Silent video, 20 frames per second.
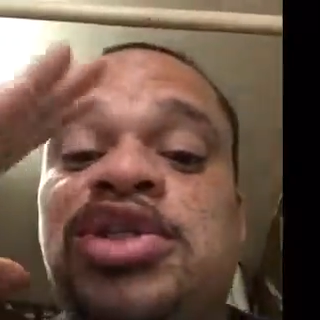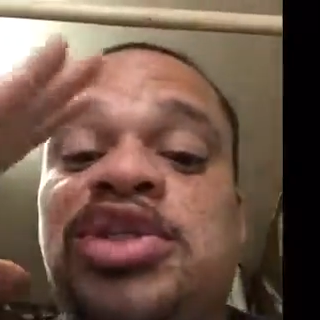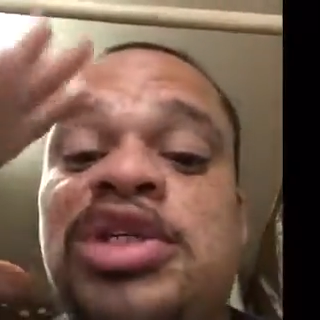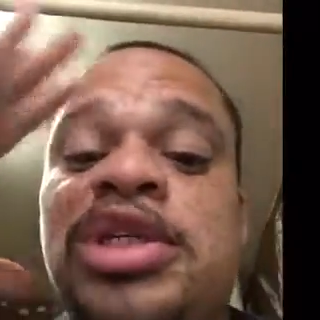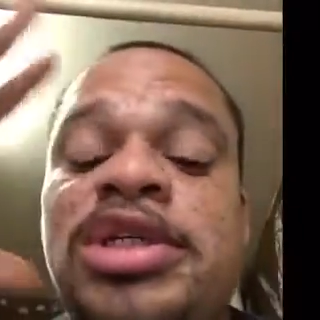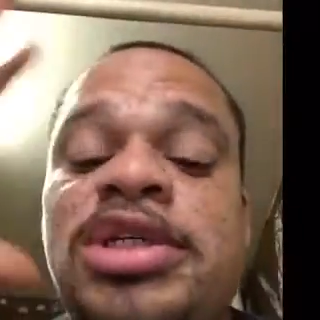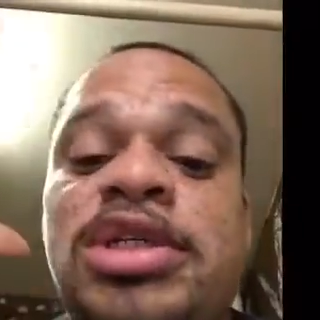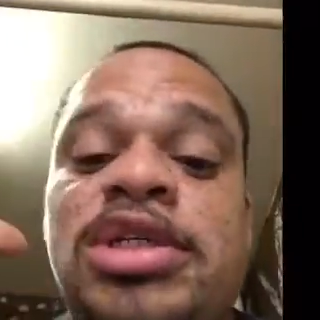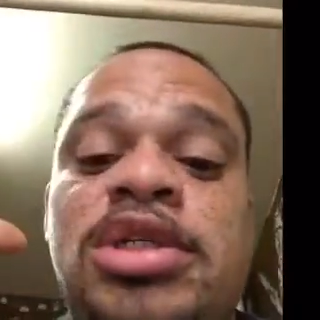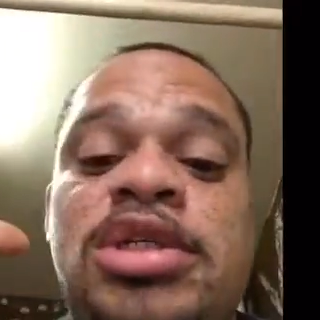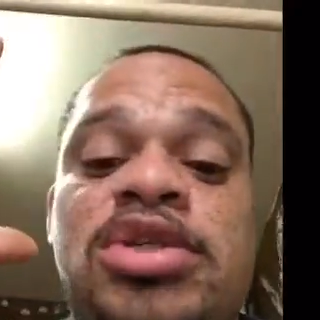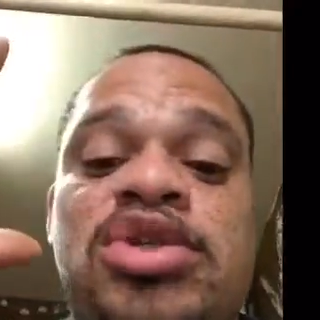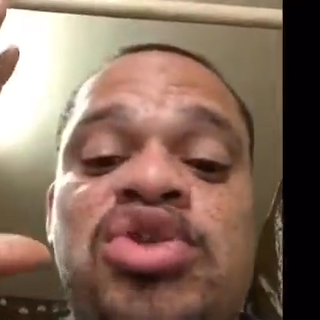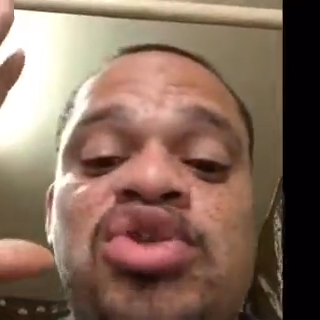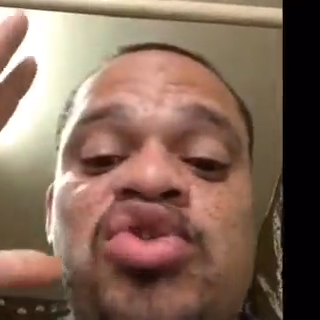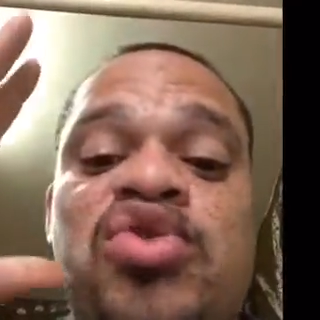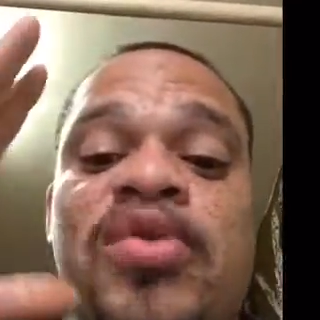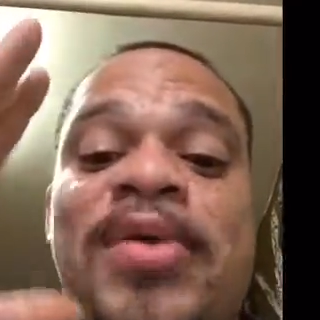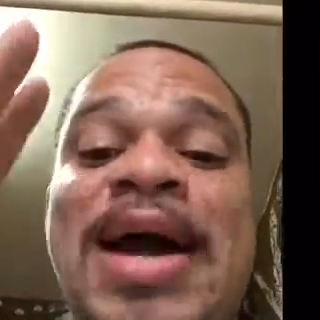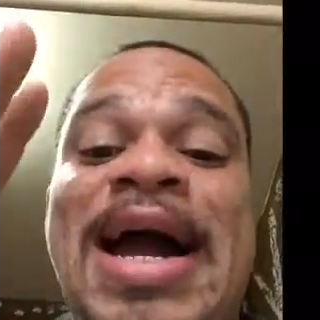just
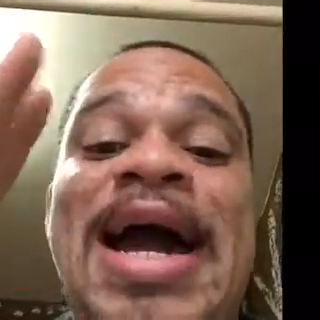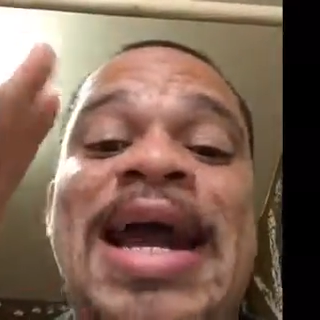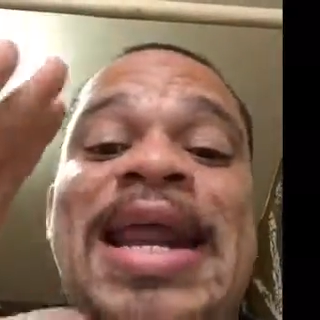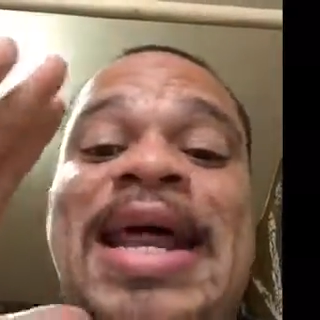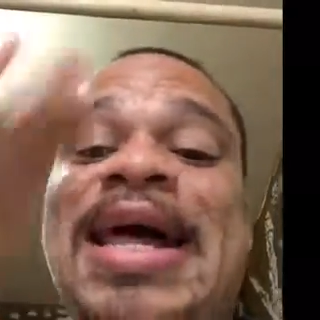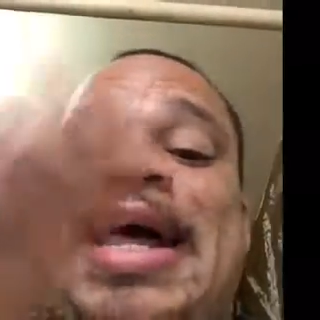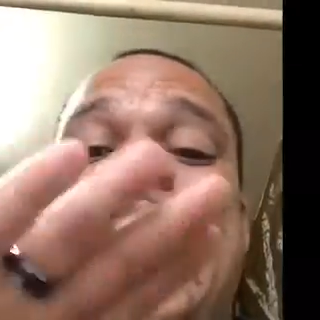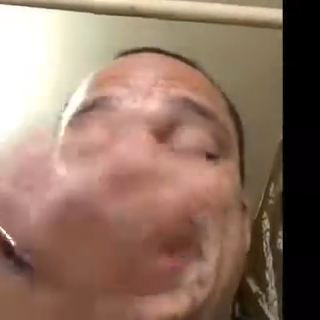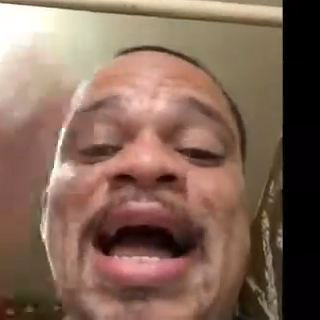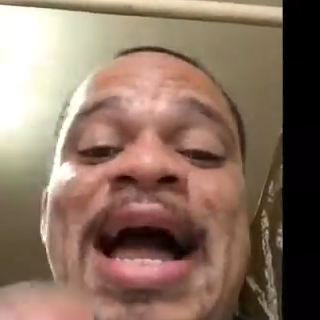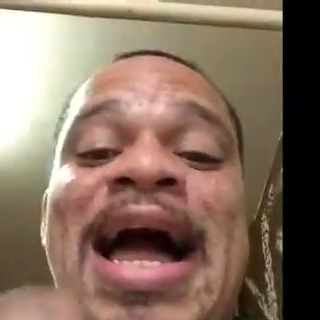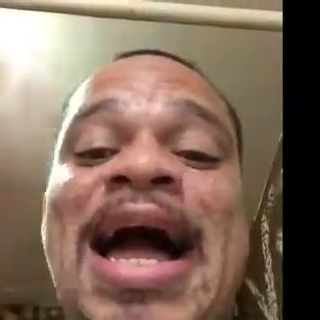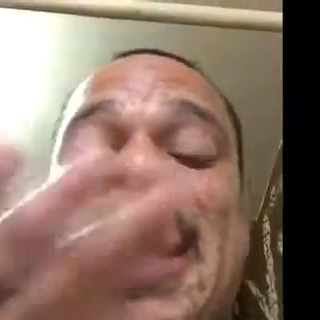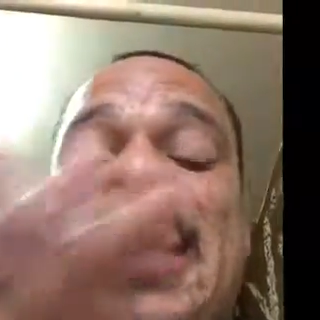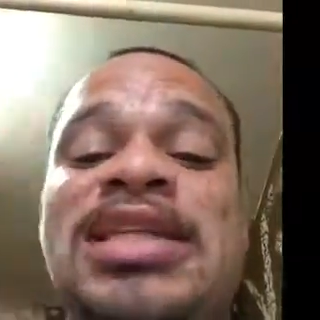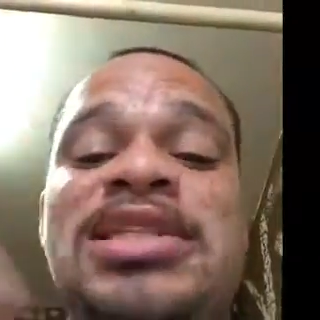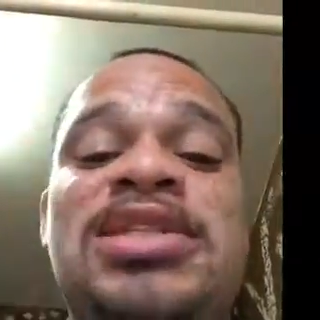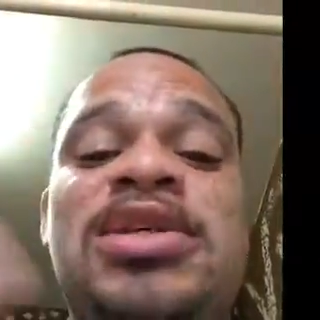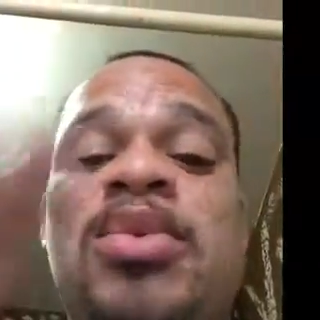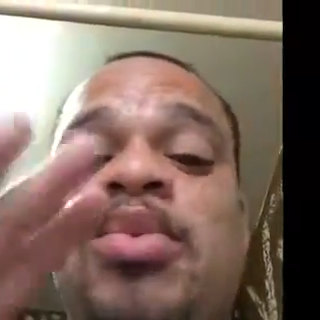try to
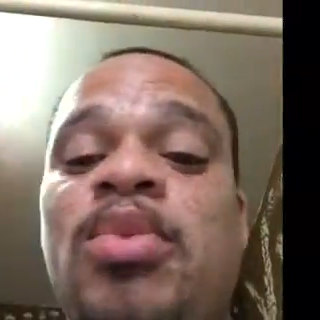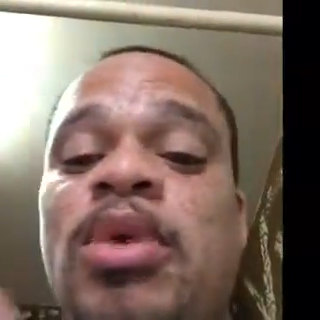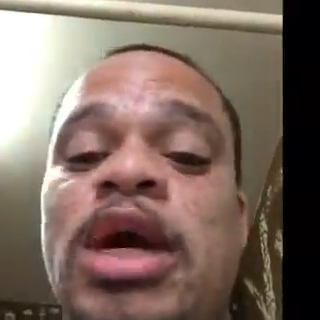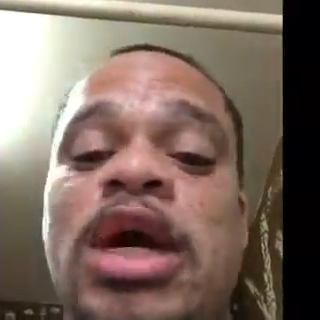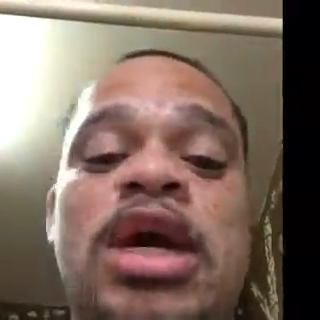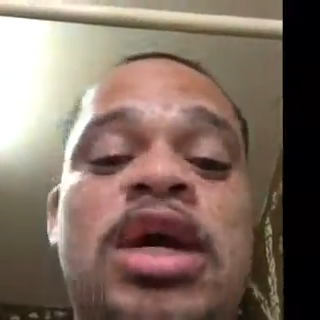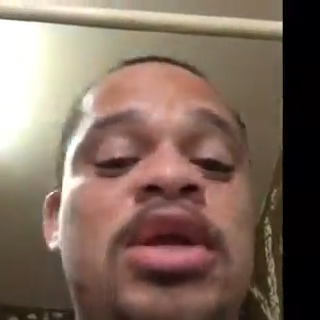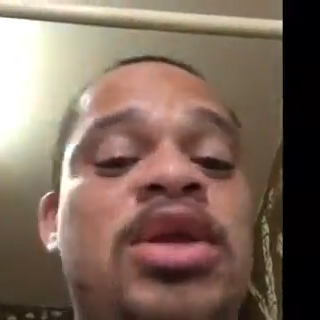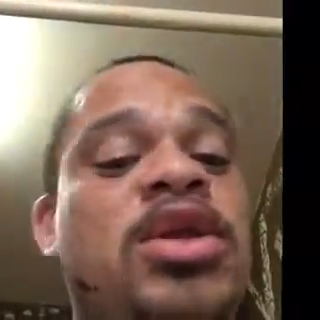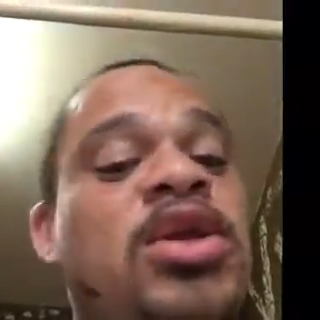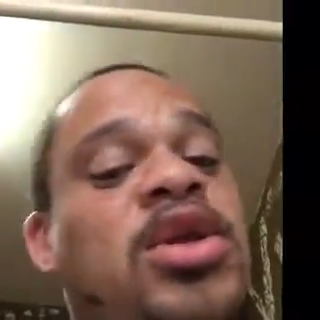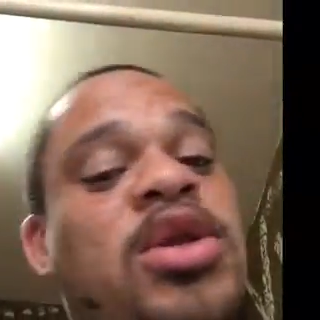hide somewhere.